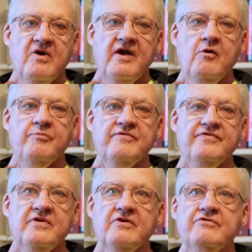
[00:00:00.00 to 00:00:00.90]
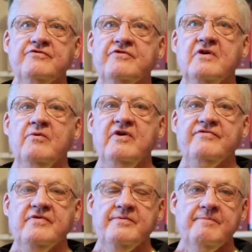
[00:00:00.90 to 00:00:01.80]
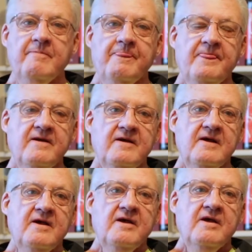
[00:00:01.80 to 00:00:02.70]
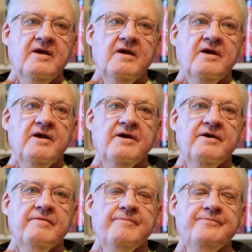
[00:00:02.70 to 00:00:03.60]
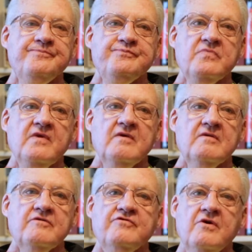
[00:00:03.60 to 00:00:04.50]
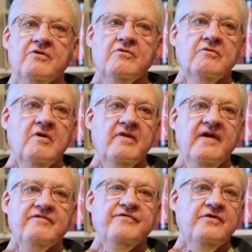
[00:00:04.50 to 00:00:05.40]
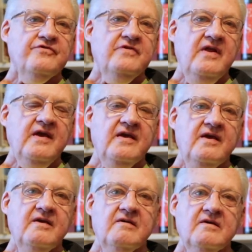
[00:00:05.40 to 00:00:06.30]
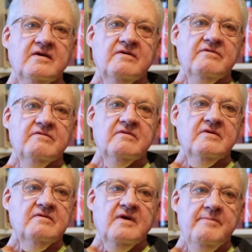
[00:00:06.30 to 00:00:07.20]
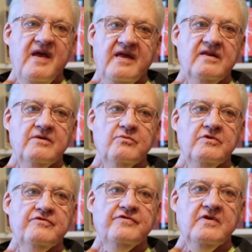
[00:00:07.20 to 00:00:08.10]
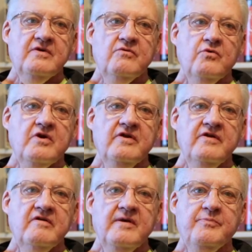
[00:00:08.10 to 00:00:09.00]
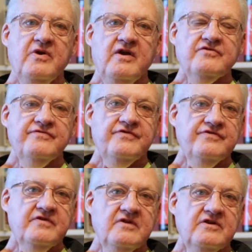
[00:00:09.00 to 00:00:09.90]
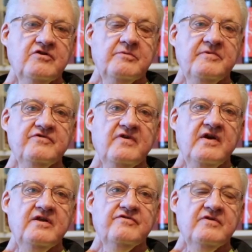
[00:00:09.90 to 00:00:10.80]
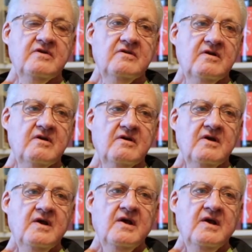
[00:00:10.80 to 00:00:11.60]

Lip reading: your eye open for those and stay away from them. So on that first day, a man that was working there in that production facility took me aside and he said,